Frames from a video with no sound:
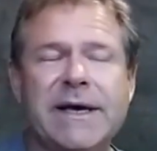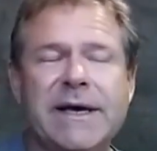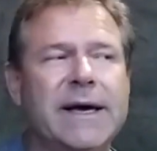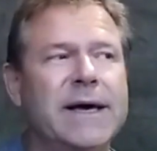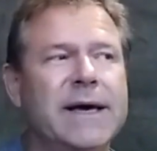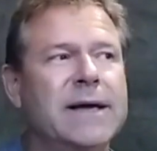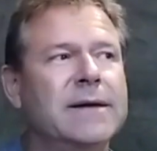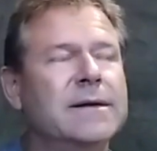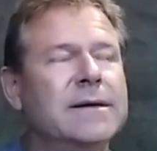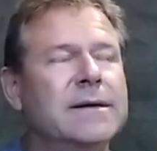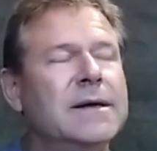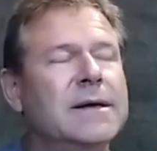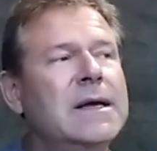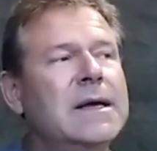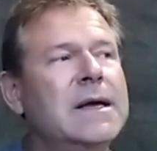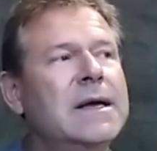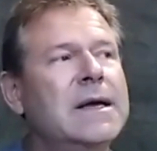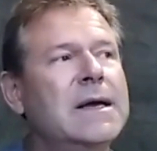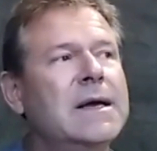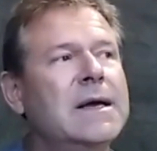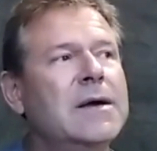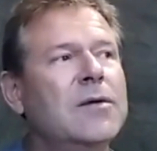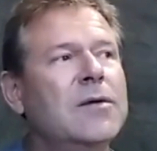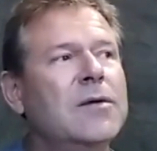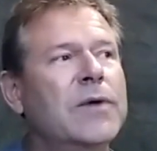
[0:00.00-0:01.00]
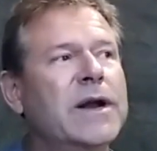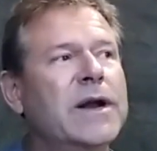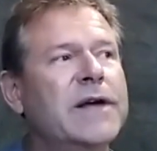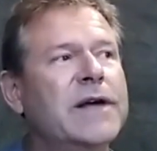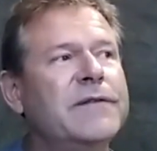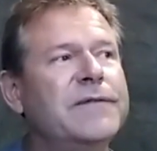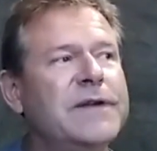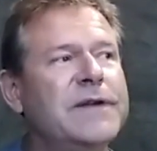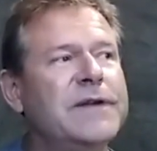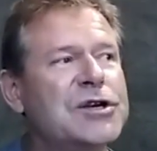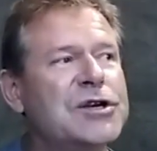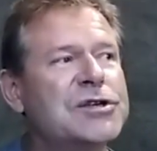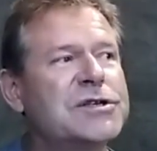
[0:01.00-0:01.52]
And when I
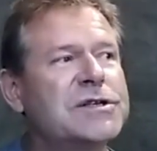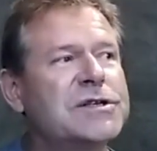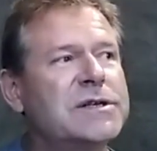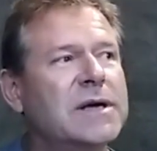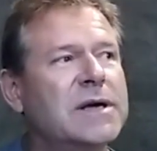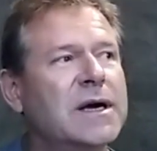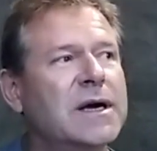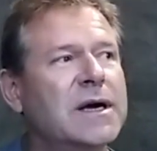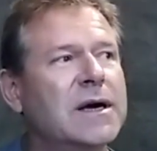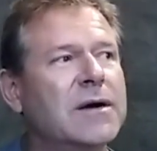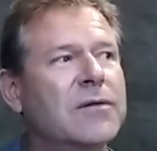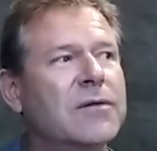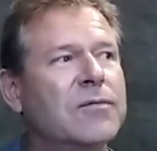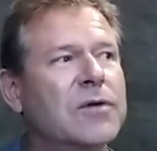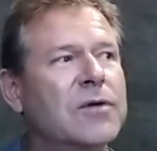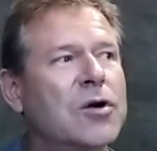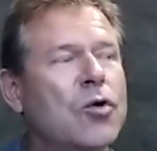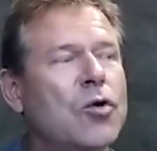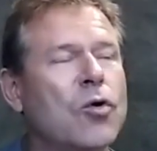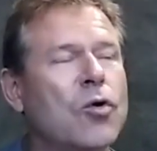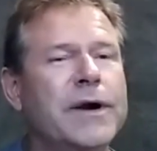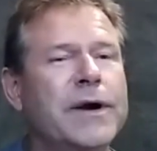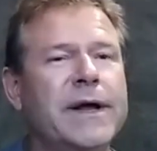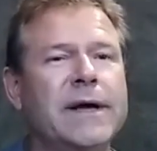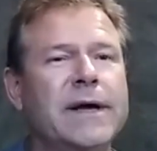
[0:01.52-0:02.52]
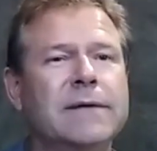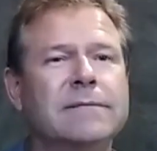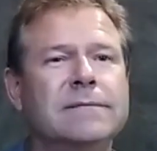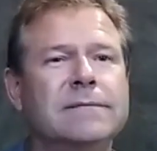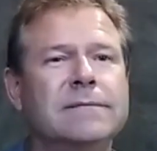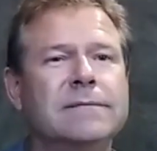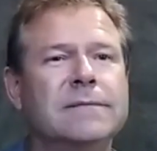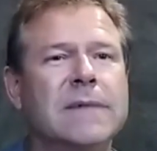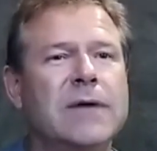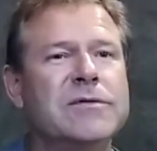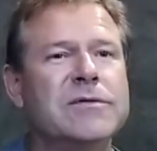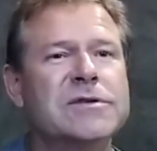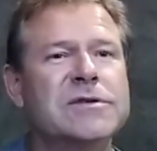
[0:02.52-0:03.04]
finished uh, recording
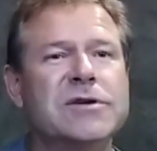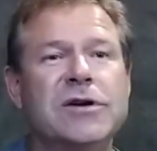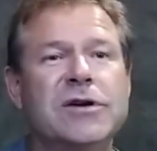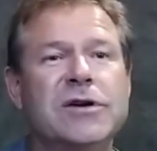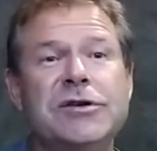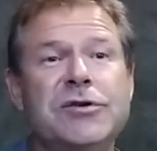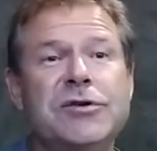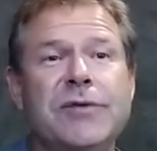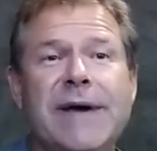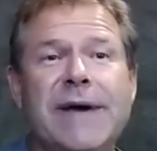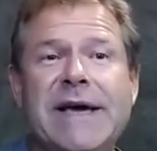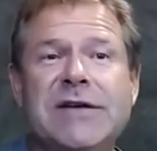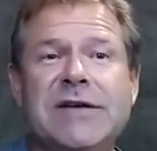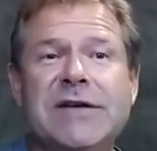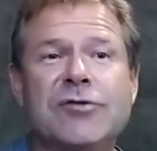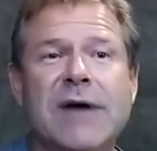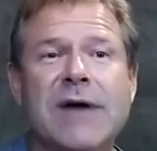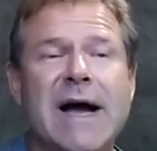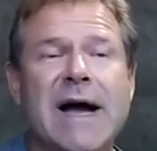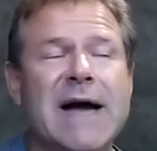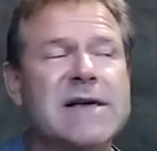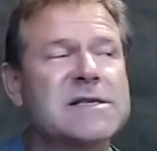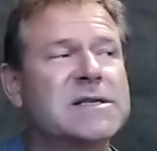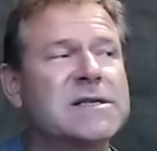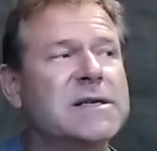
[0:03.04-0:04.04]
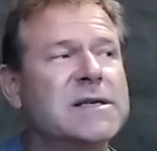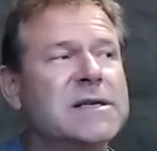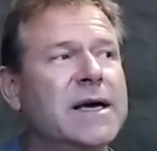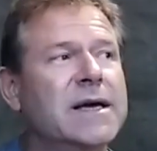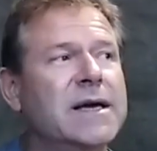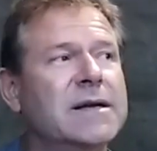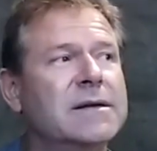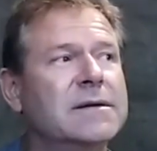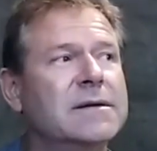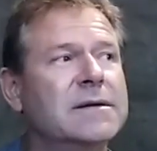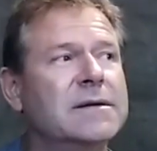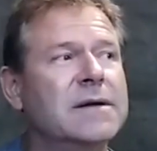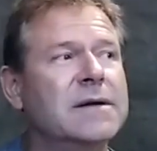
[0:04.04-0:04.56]
I was going to do eight tracks,
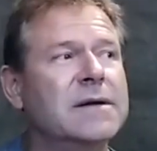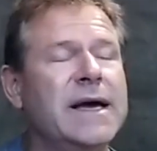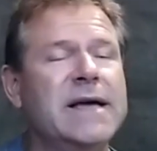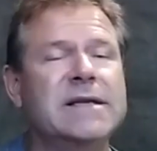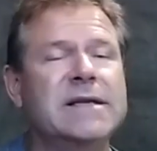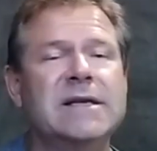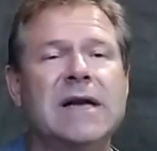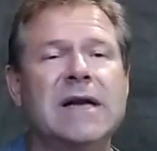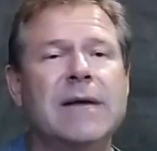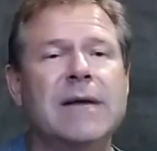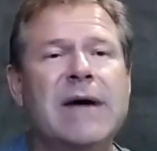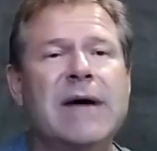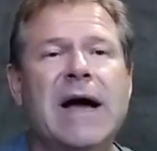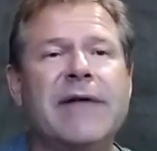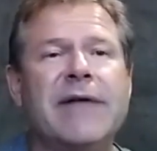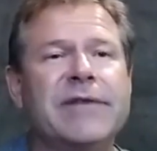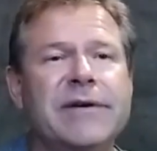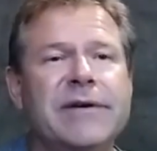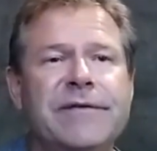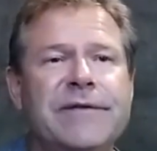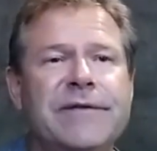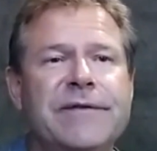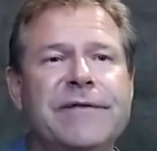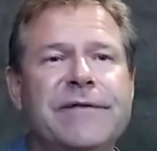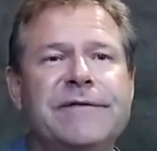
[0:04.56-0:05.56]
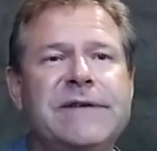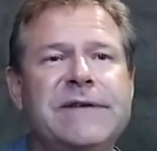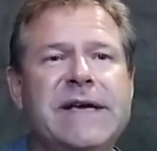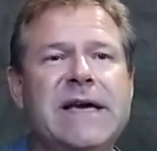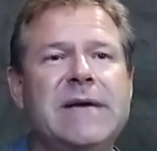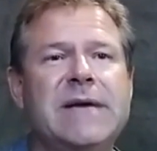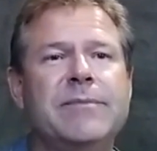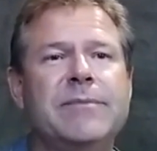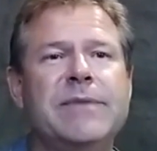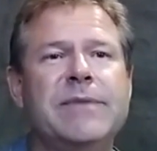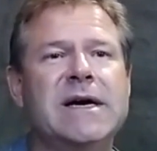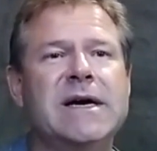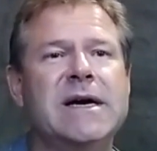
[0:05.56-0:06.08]
and I ended up having
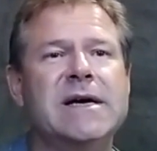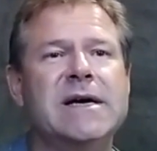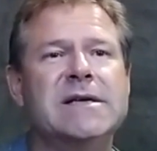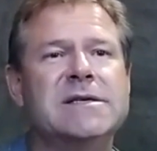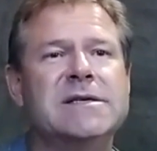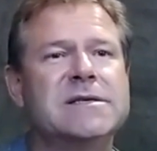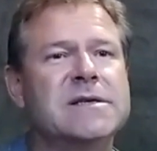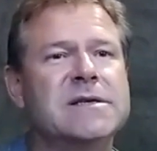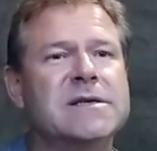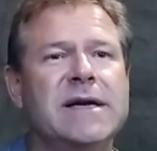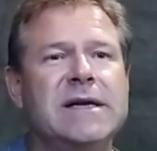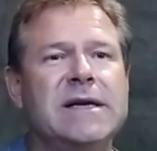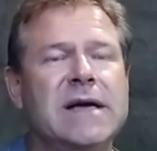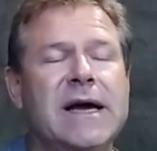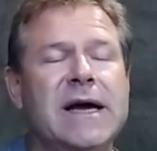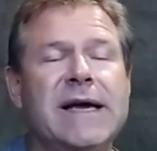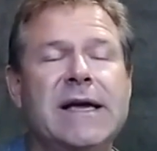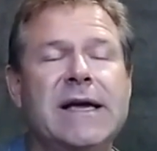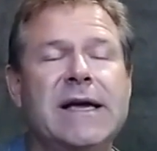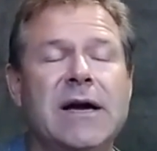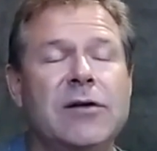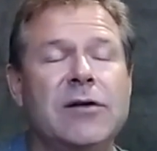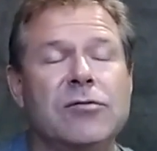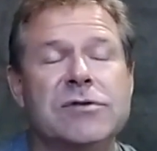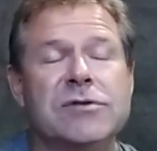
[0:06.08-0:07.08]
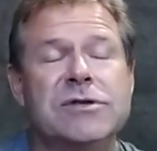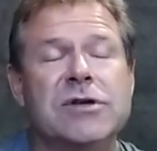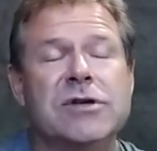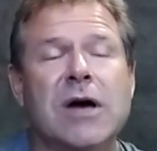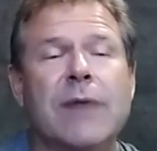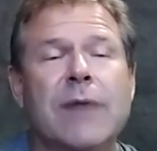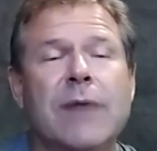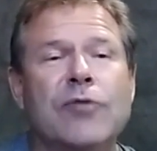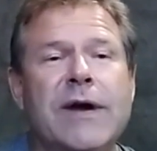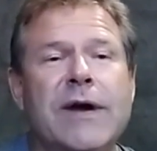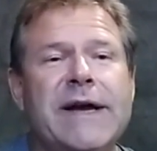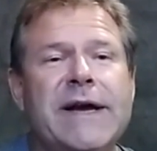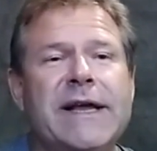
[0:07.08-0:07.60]
15 because I, I, I don't
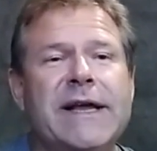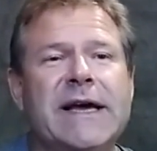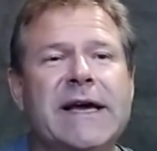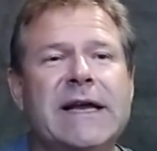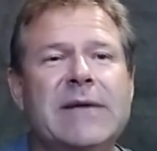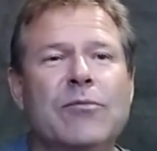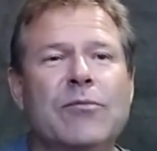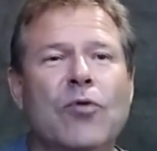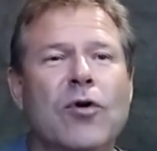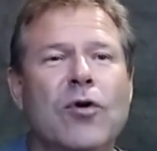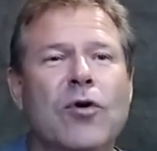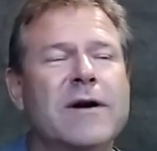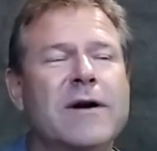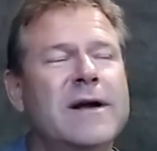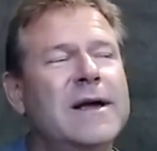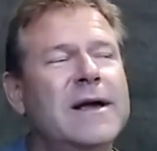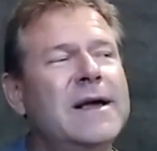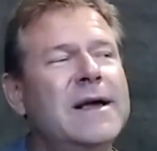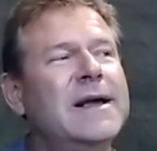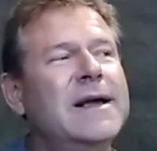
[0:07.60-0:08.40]
stop writing anymore.